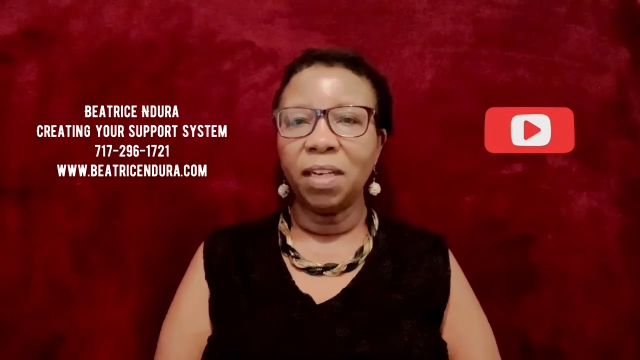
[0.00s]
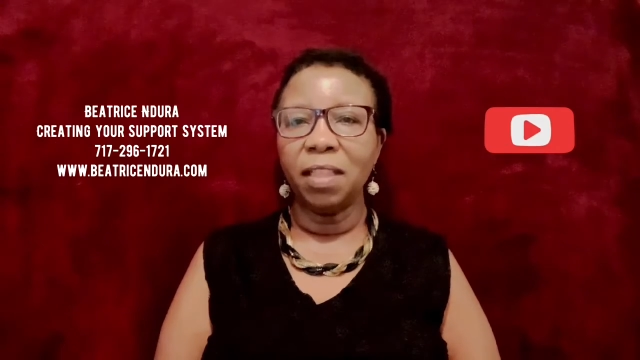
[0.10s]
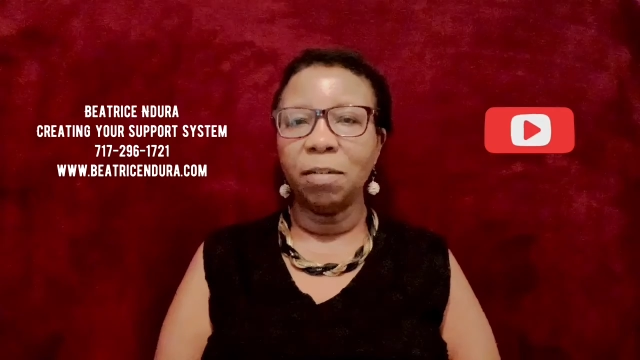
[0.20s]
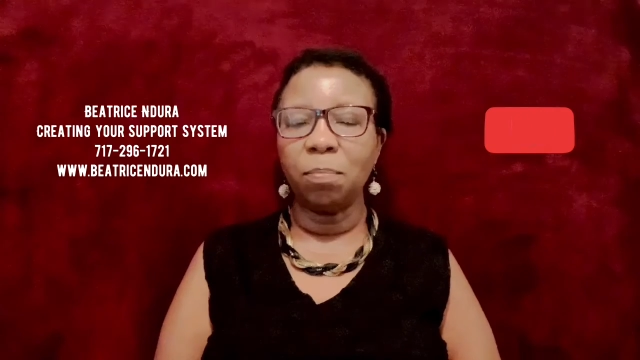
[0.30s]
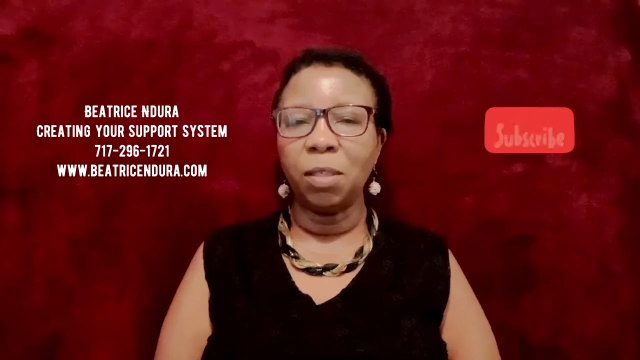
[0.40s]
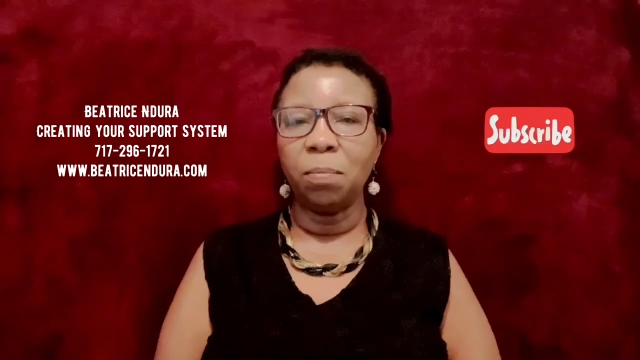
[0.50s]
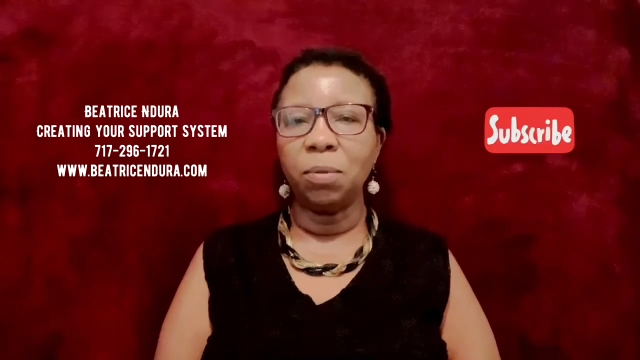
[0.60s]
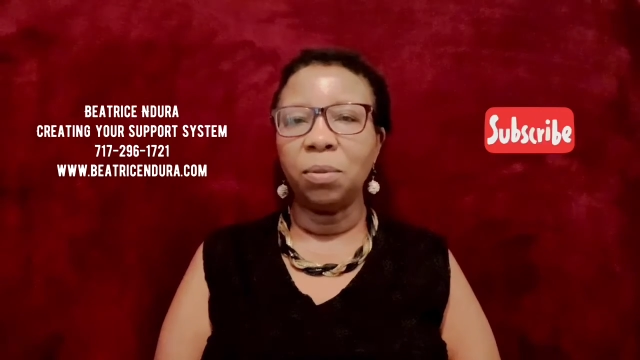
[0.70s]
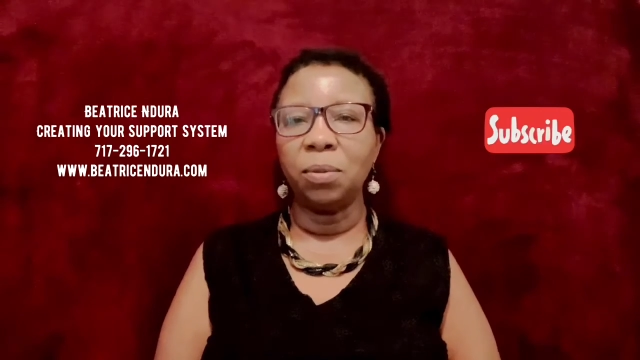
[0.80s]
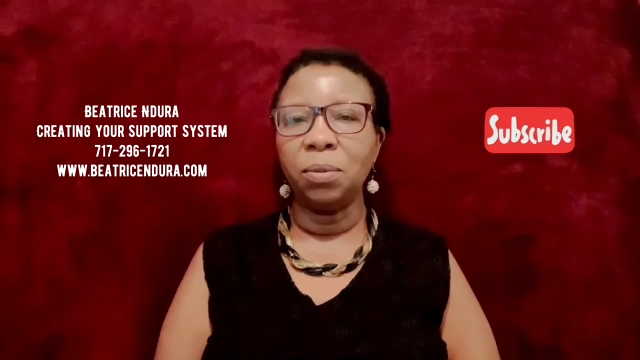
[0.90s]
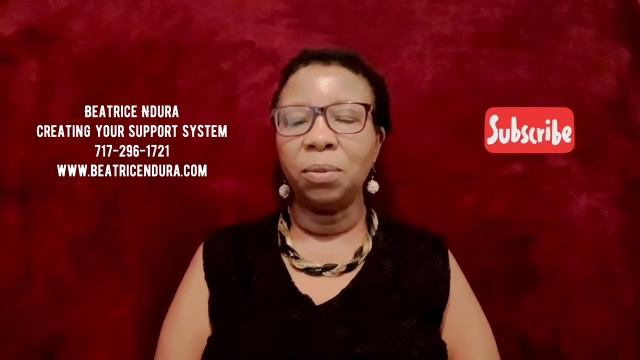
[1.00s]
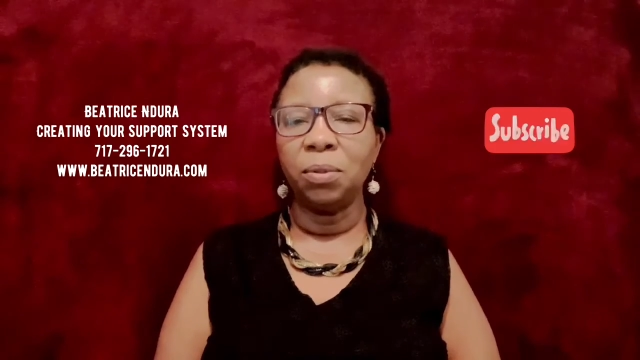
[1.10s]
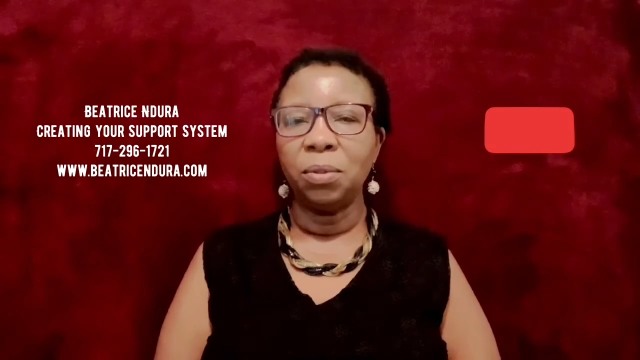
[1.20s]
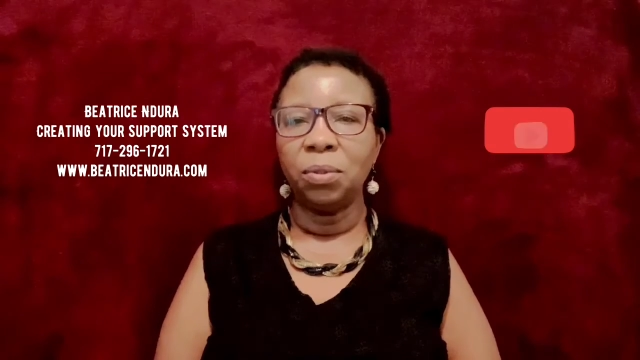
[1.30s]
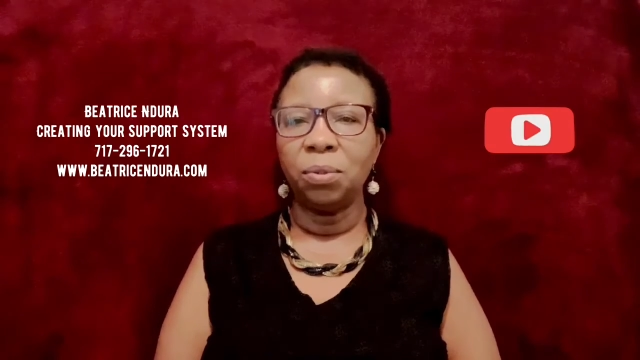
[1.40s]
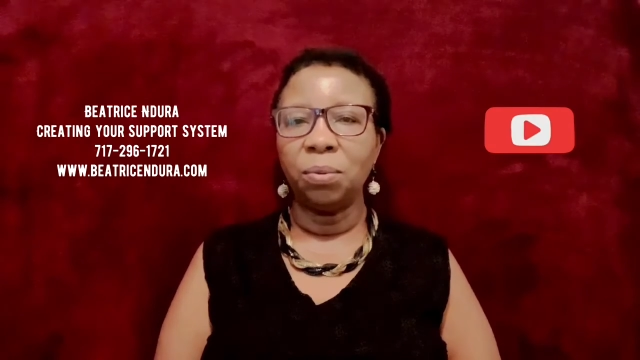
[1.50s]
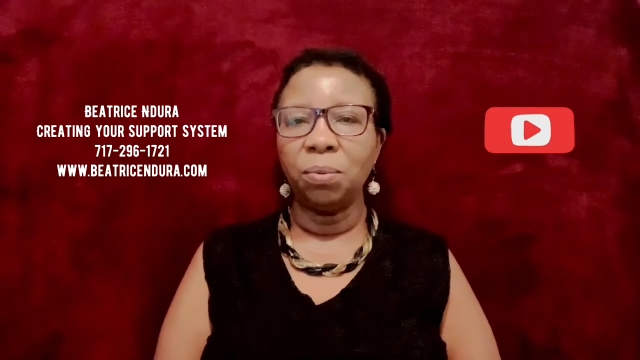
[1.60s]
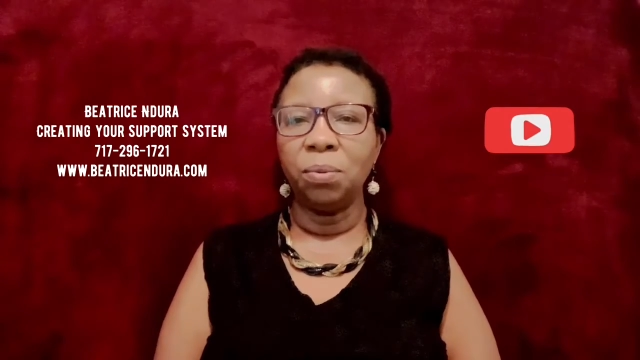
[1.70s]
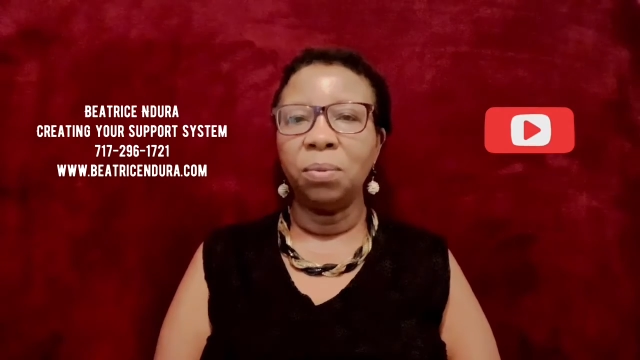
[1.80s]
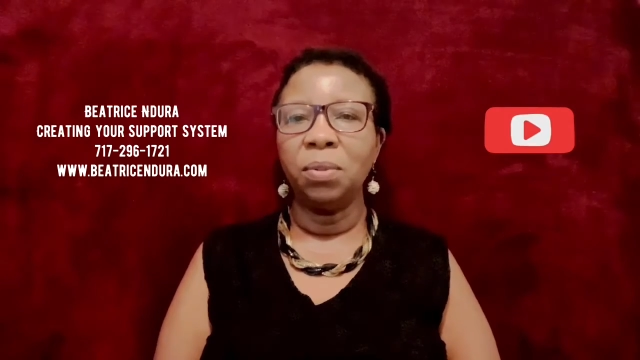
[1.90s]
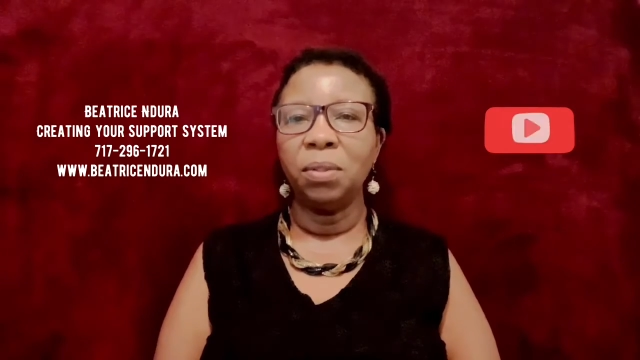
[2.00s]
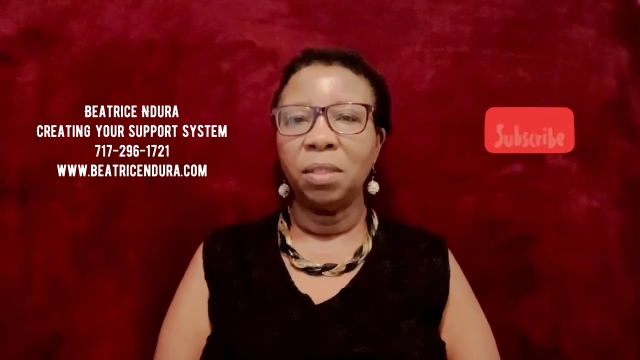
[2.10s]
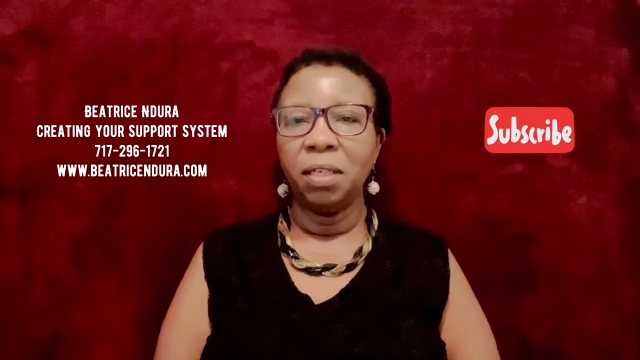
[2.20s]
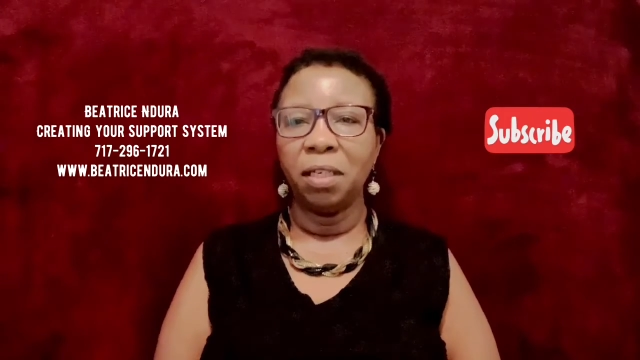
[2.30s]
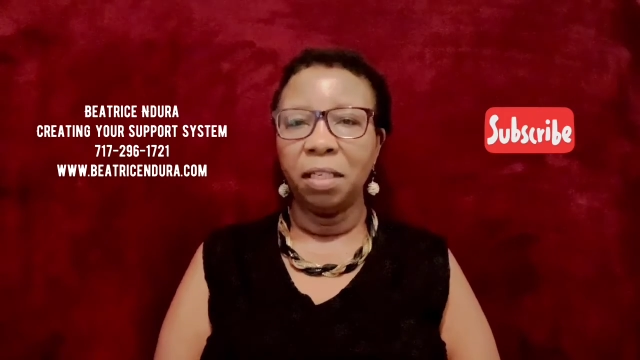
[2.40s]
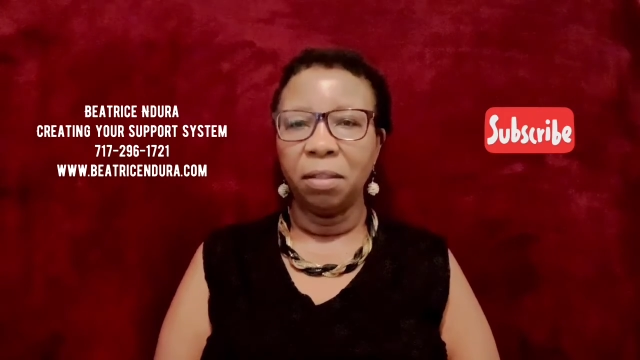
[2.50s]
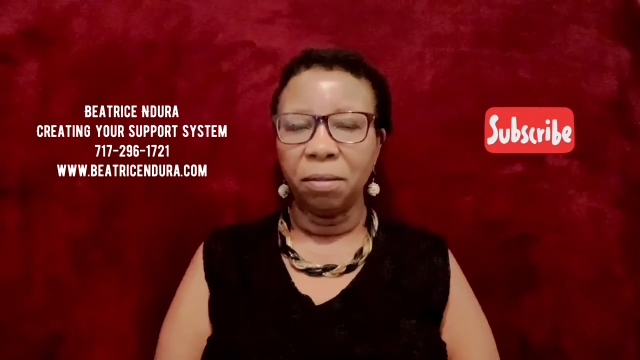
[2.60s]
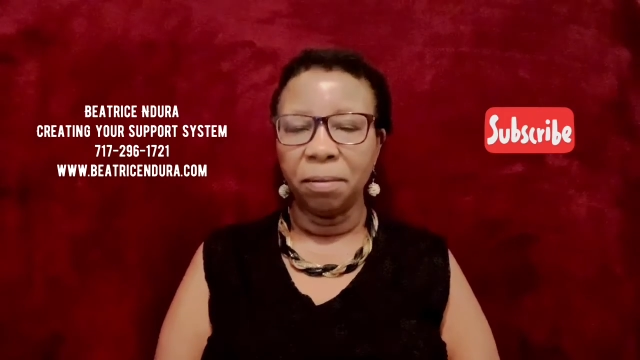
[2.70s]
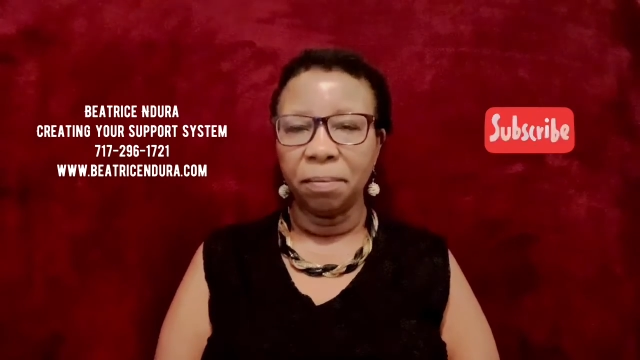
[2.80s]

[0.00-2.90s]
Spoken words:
other people to heal.